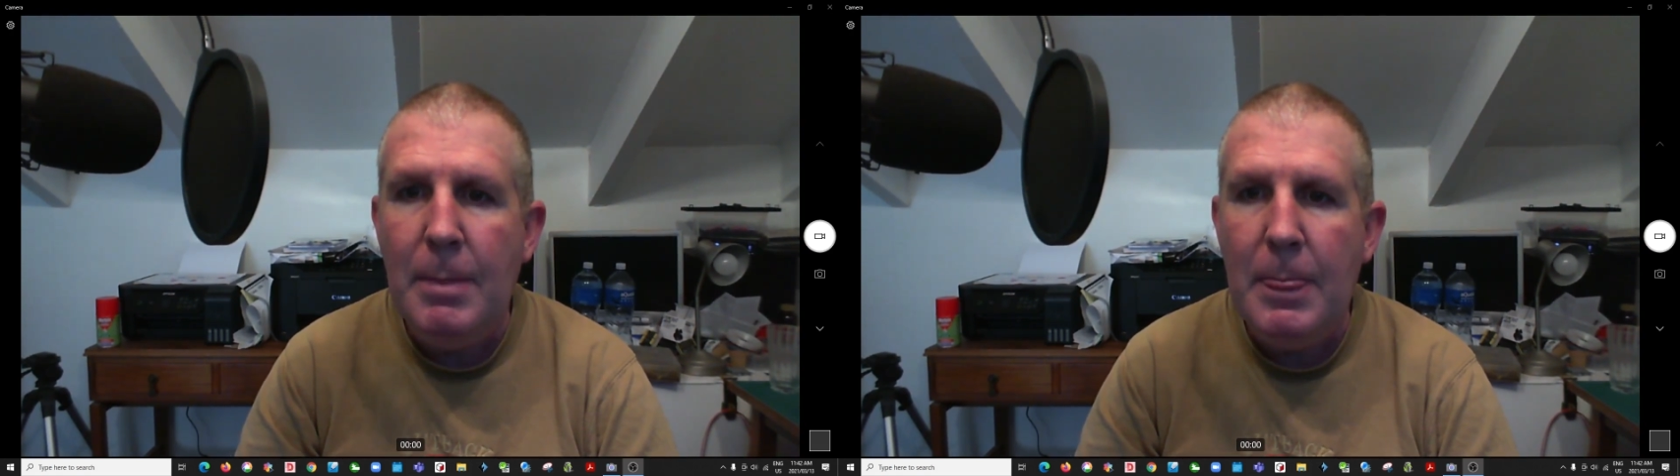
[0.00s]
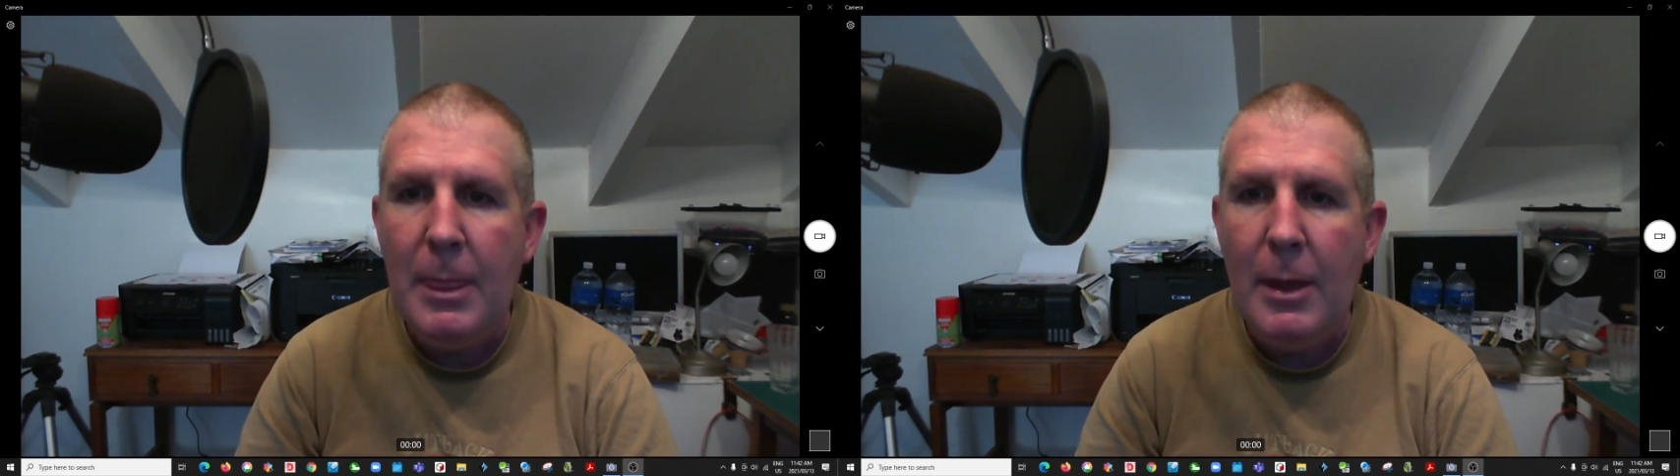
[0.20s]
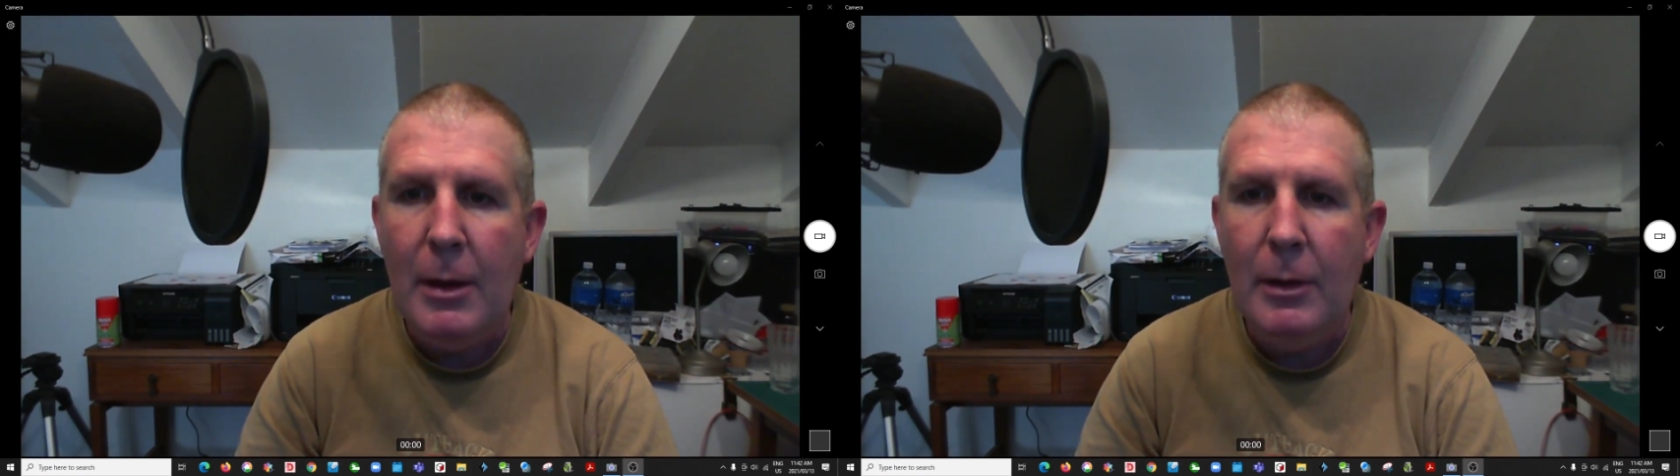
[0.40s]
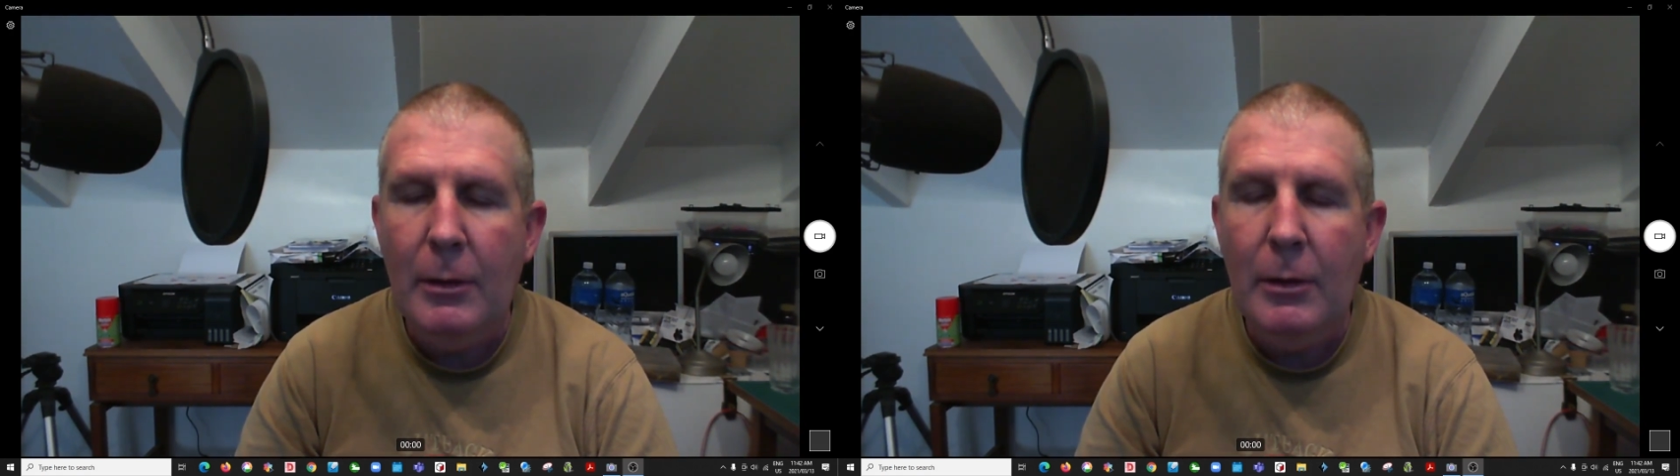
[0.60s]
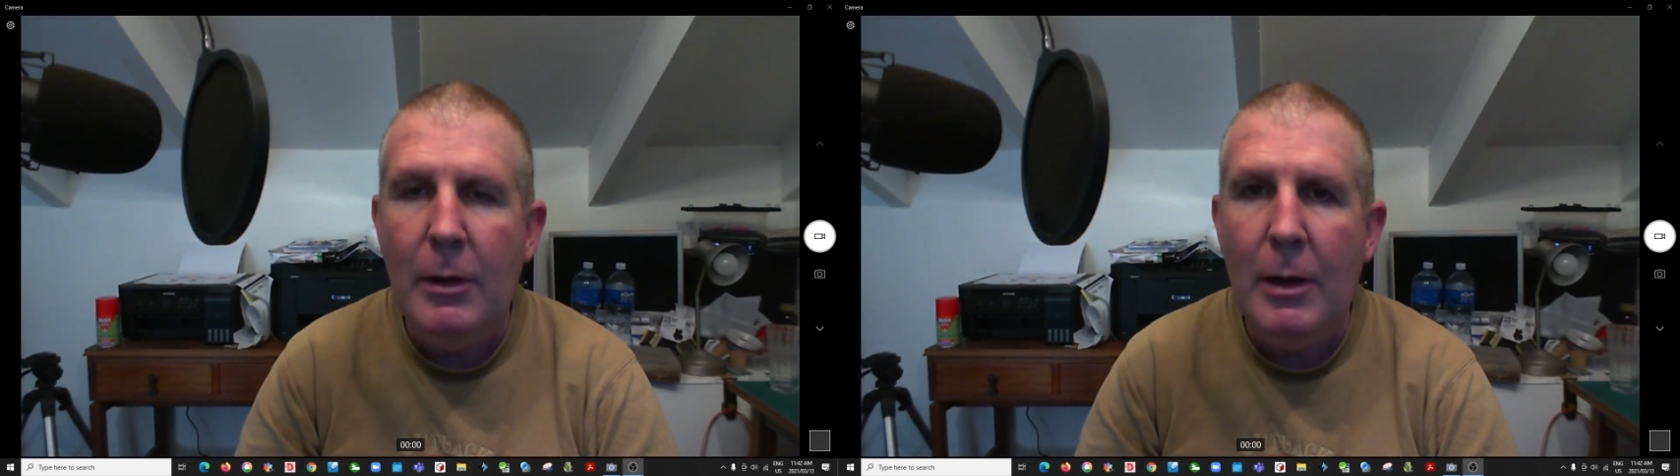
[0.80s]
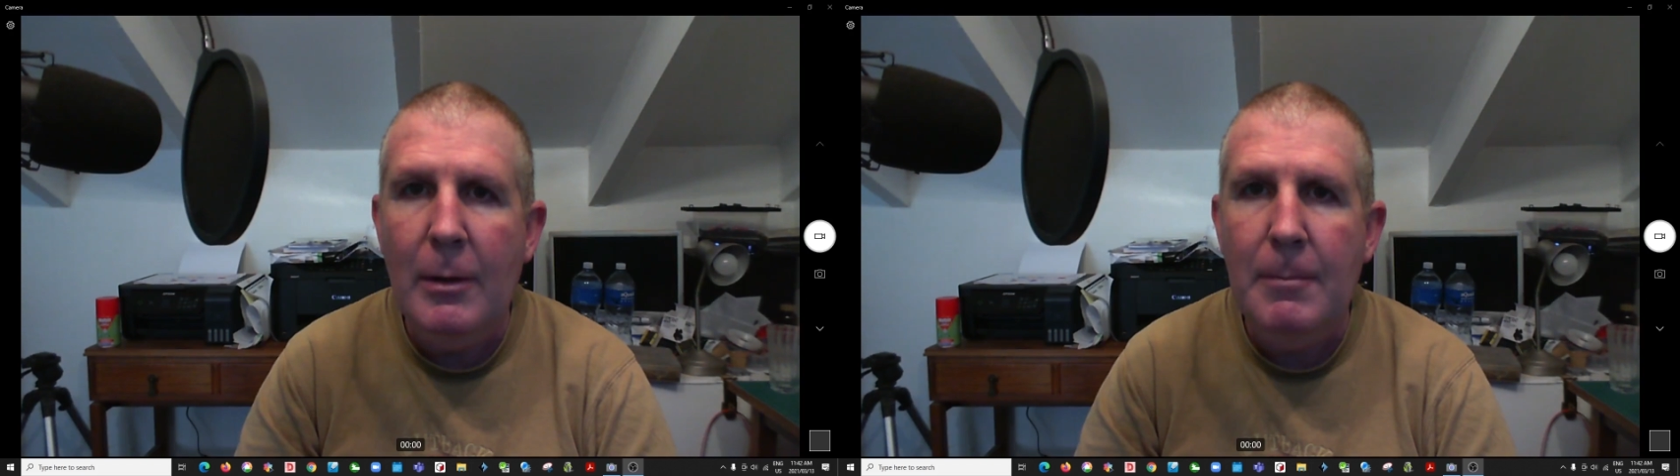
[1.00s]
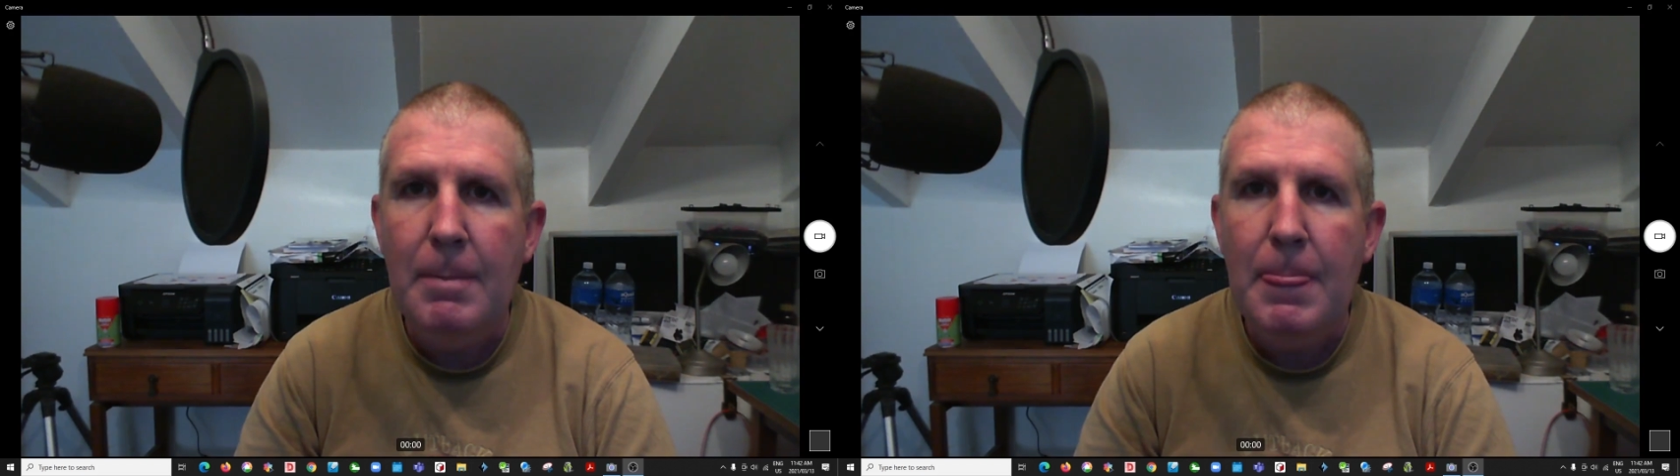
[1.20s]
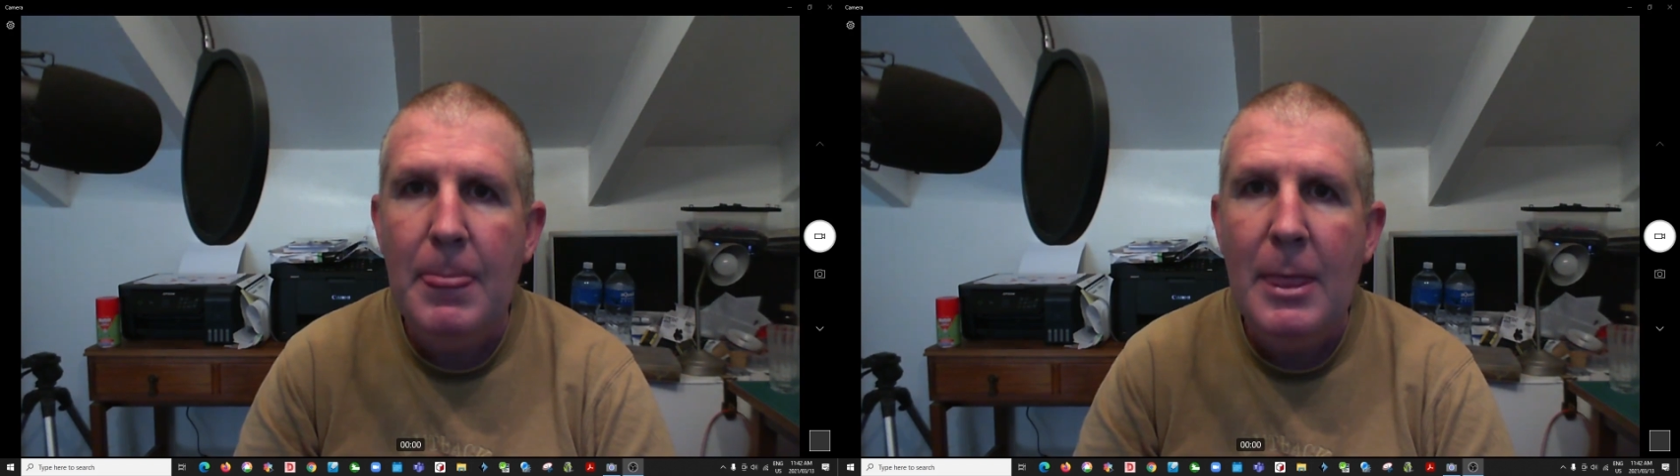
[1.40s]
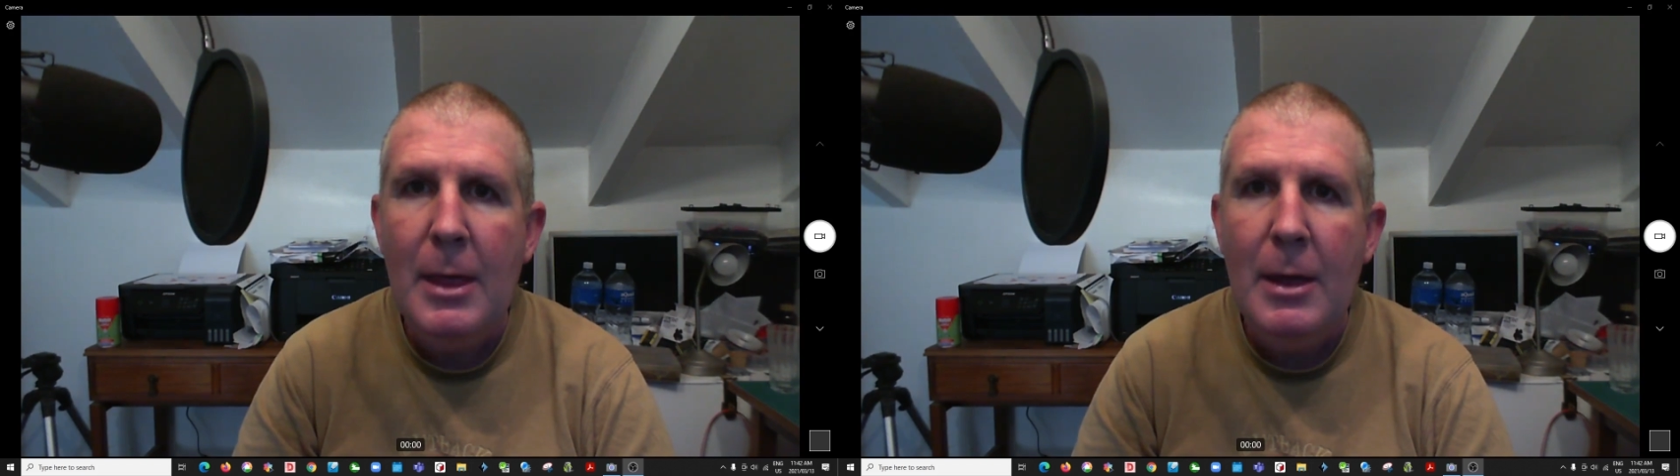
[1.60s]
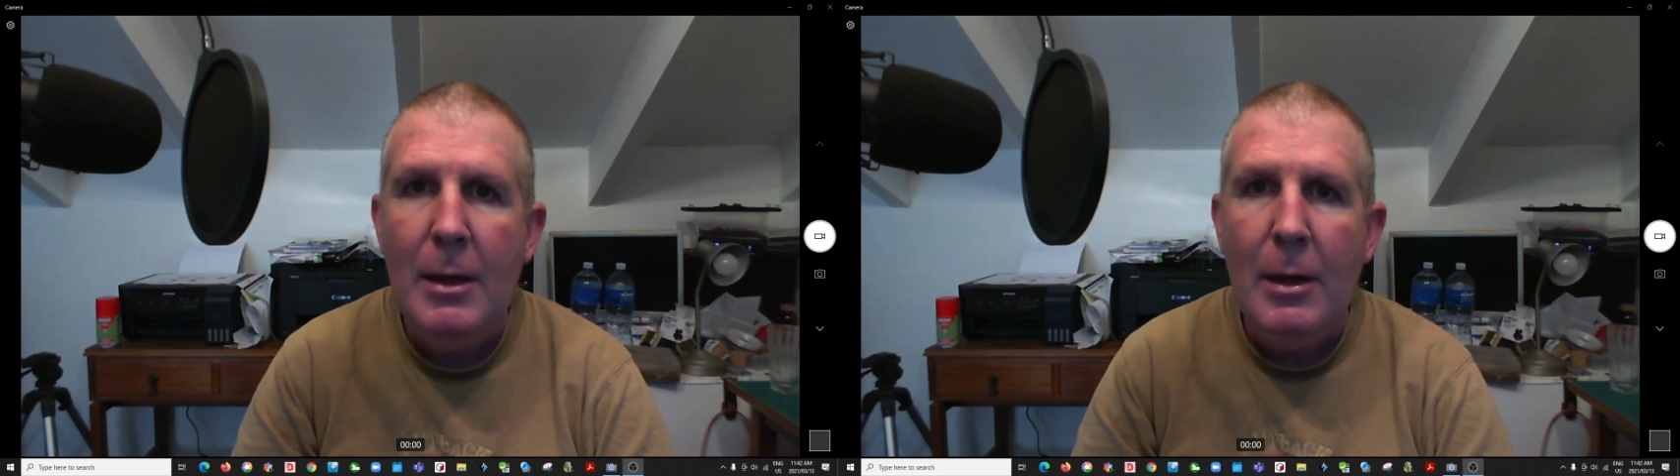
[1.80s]
and
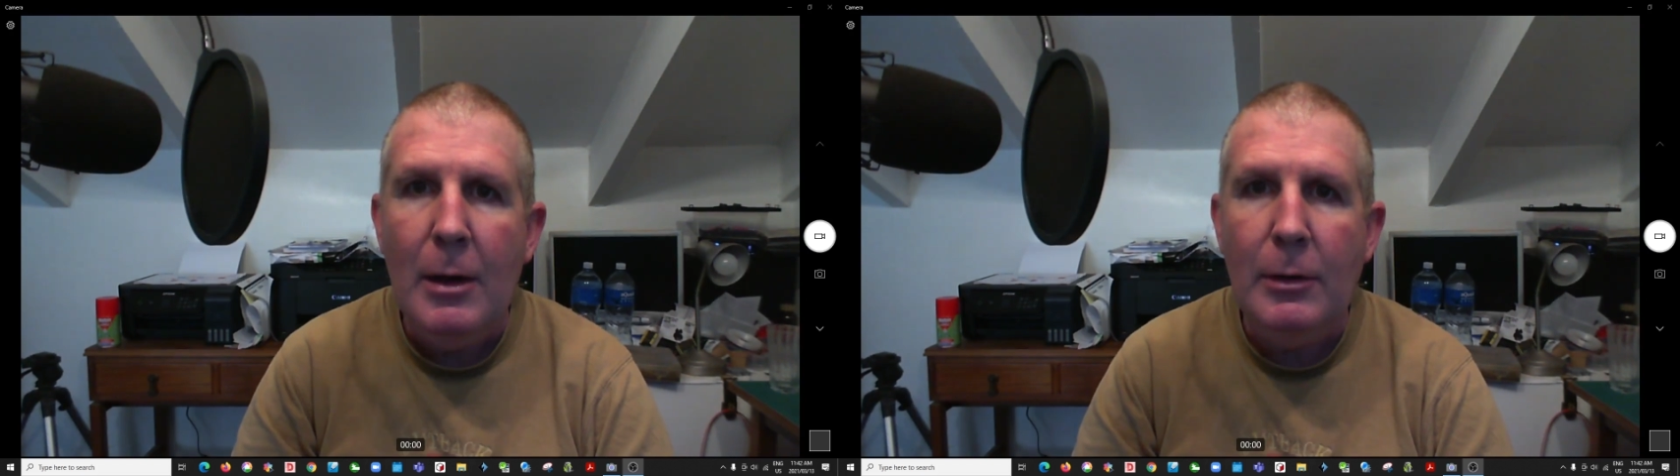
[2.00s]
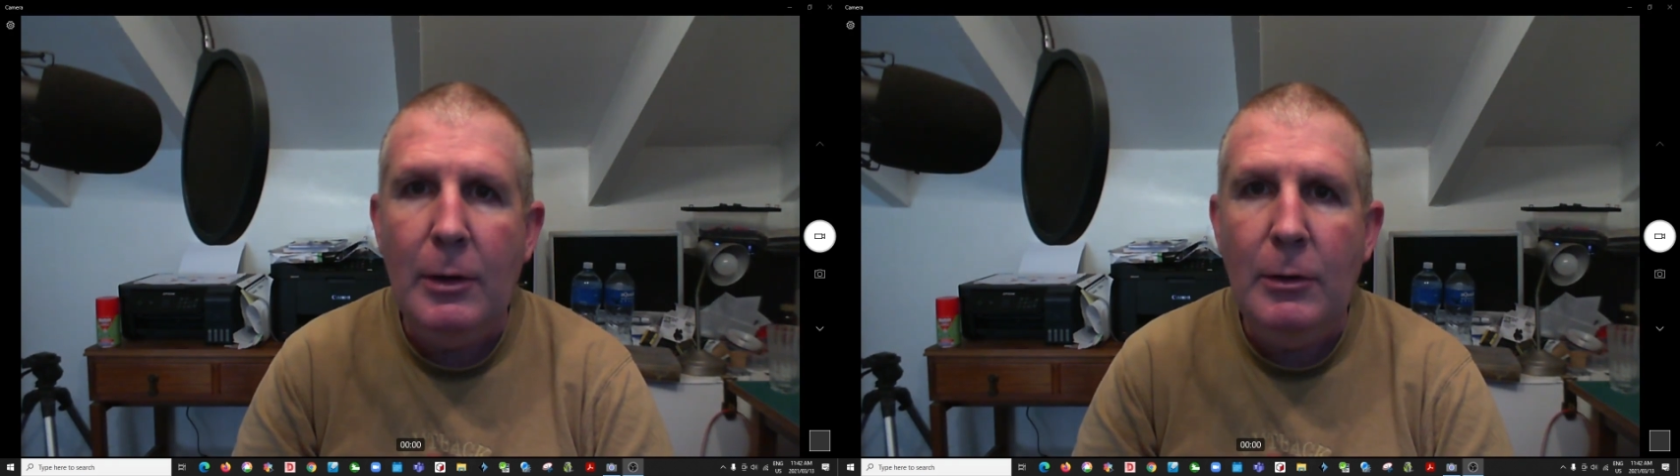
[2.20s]
I need to